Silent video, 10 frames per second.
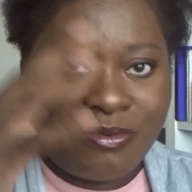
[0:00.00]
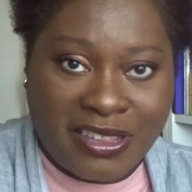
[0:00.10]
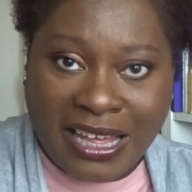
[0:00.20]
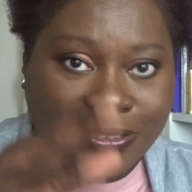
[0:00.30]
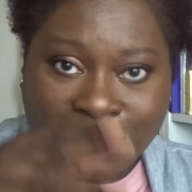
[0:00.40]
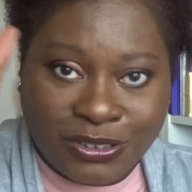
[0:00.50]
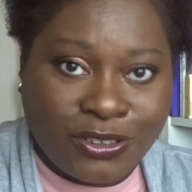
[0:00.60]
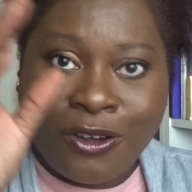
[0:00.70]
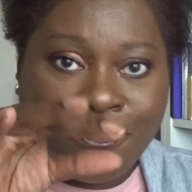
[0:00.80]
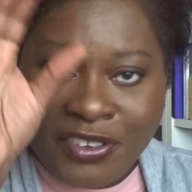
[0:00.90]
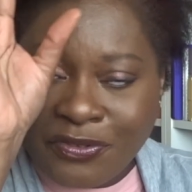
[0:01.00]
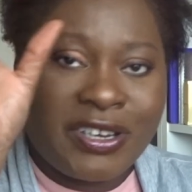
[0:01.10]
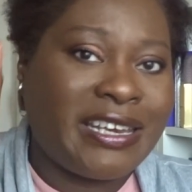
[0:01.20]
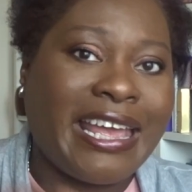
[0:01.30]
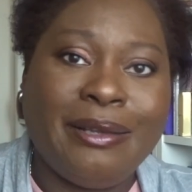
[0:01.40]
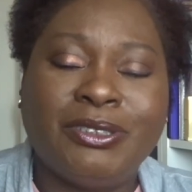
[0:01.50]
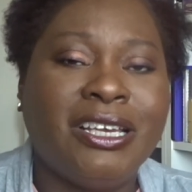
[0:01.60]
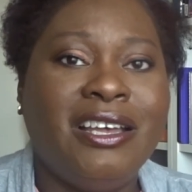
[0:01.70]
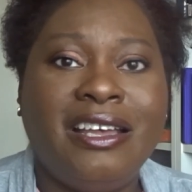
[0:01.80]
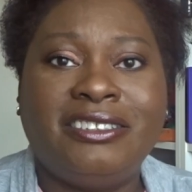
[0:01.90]
thousands of different names
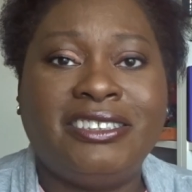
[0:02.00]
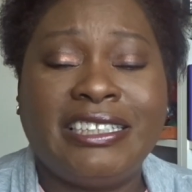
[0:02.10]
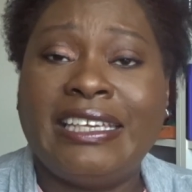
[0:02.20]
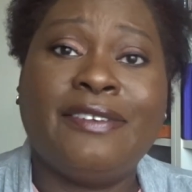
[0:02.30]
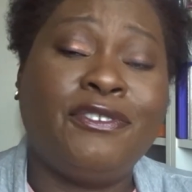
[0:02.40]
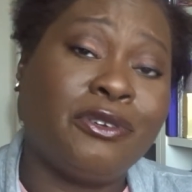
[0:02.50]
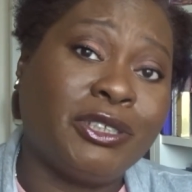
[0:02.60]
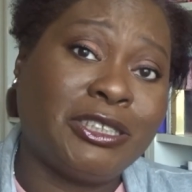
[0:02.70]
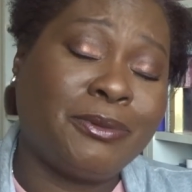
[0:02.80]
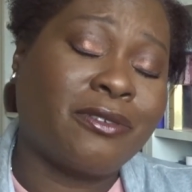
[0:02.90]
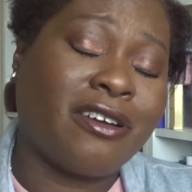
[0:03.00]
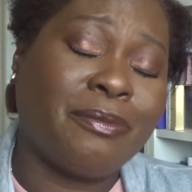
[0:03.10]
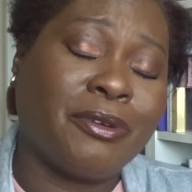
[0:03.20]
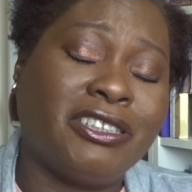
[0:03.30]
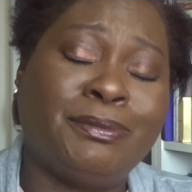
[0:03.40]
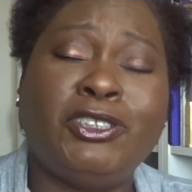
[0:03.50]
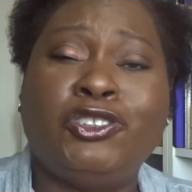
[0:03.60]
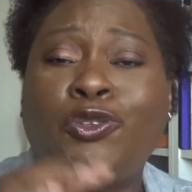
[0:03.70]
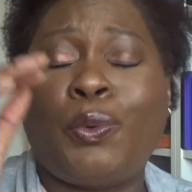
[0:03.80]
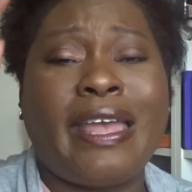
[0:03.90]
to see if you're a subscriber,
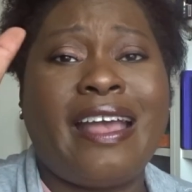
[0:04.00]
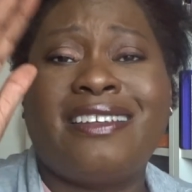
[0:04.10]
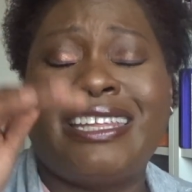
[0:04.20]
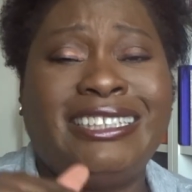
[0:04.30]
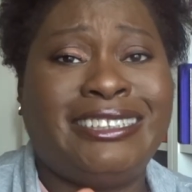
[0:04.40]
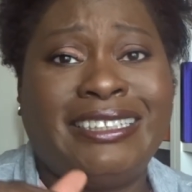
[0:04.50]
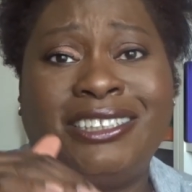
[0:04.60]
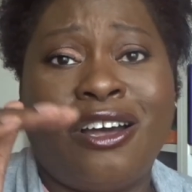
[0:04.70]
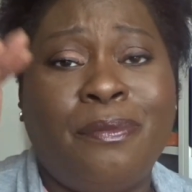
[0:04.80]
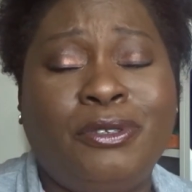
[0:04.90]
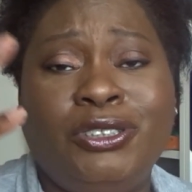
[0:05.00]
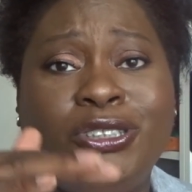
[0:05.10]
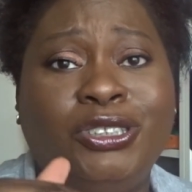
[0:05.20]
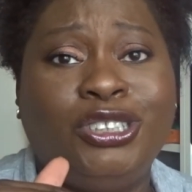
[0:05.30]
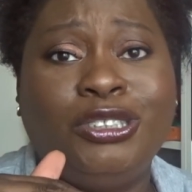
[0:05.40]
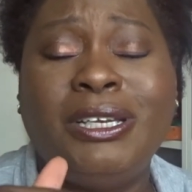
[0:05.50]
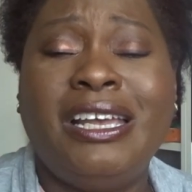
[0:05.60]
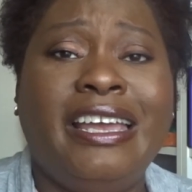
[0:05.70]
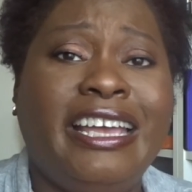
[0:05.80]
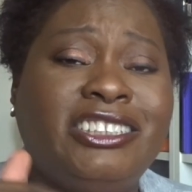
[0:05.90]
especially the way how they set it up on YouTube.
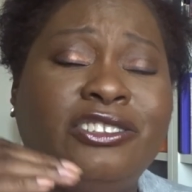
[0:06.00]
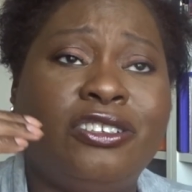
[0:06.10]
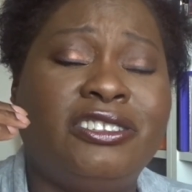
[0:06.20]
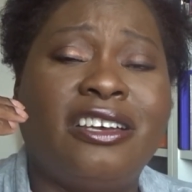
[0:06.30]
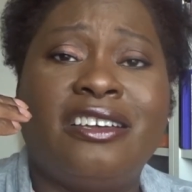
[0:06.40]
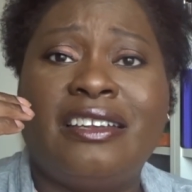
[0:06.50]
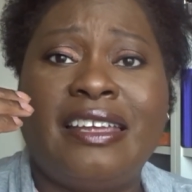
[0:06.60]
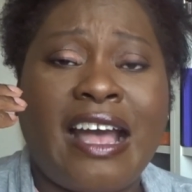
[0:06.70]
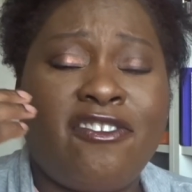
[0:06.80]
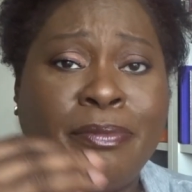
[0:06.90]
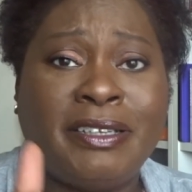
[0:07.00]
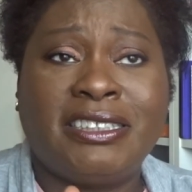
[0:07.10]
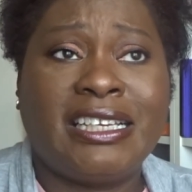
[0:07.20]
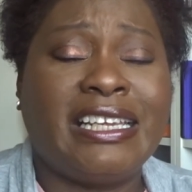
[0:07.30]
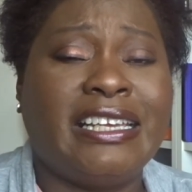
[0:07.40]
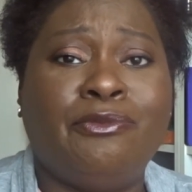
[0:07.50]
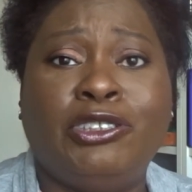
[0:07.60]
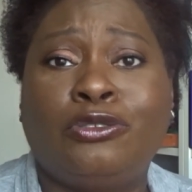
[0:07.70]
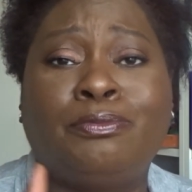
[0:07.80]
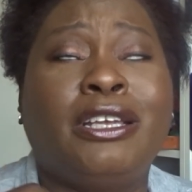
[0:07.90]
It's not done alphabetically,
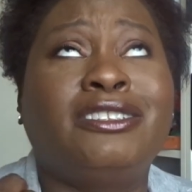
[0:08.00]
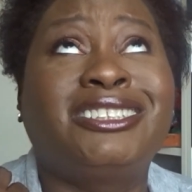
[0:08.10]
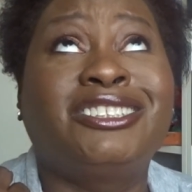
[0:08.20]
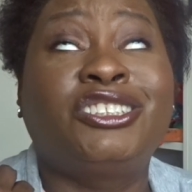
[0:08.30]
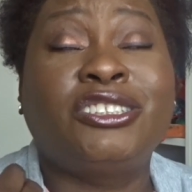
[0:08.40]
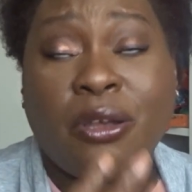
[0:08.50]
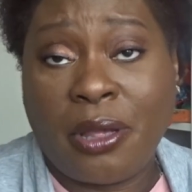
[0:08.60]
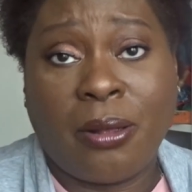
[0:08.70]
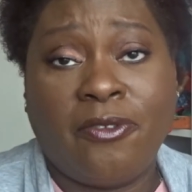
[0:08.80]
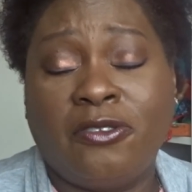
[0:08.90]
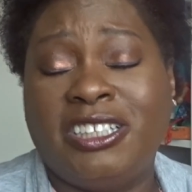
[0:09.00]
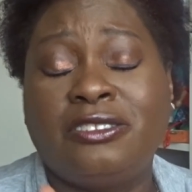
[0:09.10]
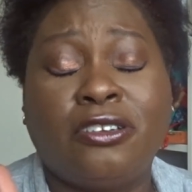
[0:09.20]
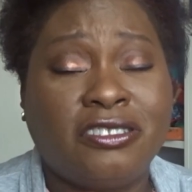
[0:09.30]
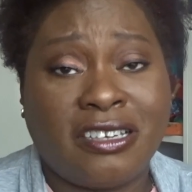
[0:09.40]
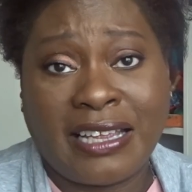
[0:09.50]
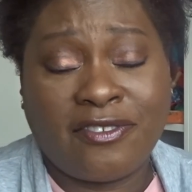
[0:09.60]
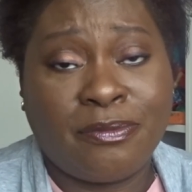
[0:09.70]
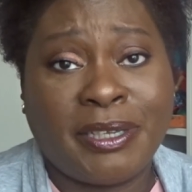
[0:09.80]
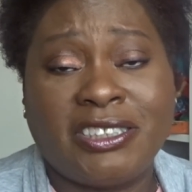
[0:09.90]
which would be so helpful. It's not done
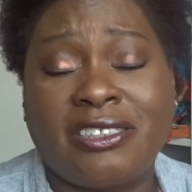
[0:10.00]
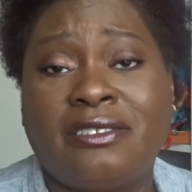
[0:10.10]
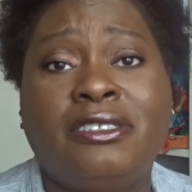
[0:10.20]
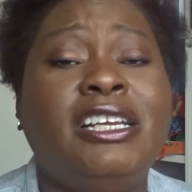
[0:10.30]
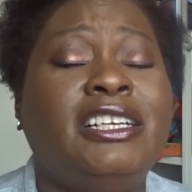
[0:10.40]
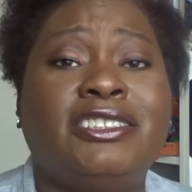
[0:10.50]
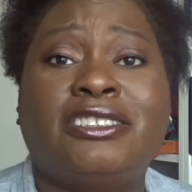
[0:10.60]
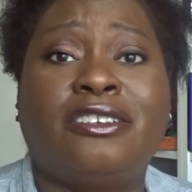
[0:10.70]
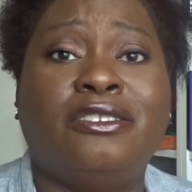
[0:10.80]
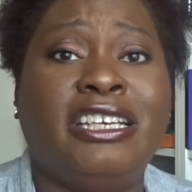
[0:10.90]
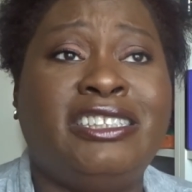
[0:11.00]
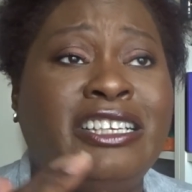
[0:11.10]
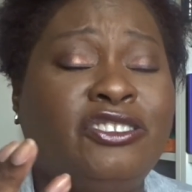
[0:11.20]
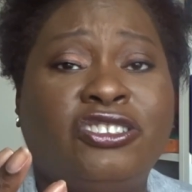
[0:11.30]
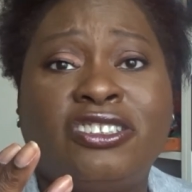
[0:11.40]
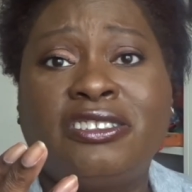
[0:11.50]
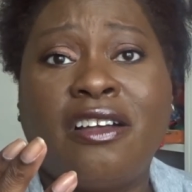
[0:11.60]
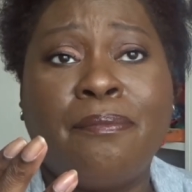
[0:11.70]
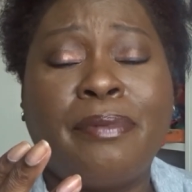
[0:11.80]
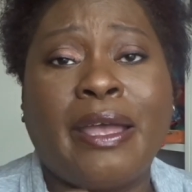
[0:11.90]
alphabetically, so it's literally just
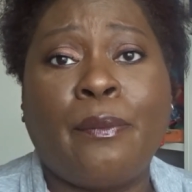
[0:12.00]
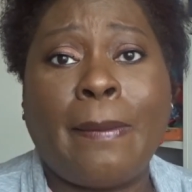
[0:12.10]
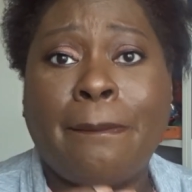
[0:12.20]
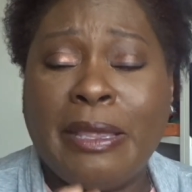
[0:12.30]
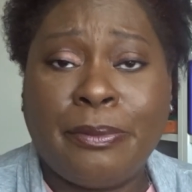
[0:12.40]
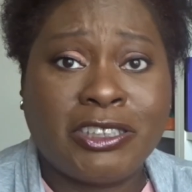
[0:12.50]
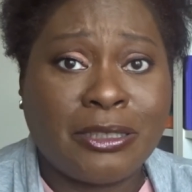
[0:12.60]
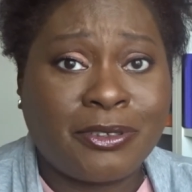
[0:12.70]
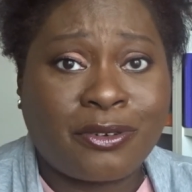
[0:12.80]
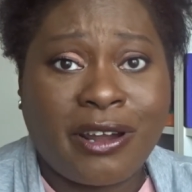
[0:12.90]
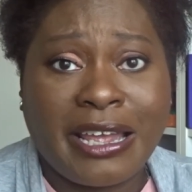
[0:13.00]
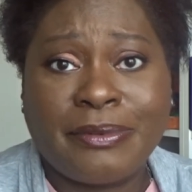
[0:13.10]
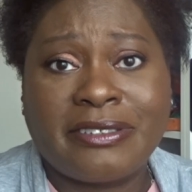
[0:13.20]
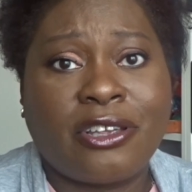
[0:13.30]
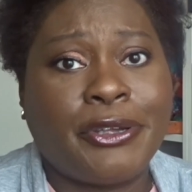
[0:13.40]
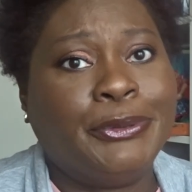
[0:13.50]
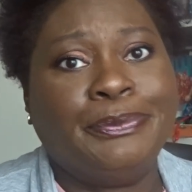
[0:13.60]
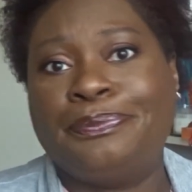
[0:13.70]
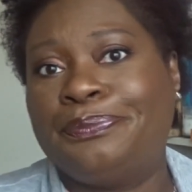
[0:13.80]
done by when people subscribe. So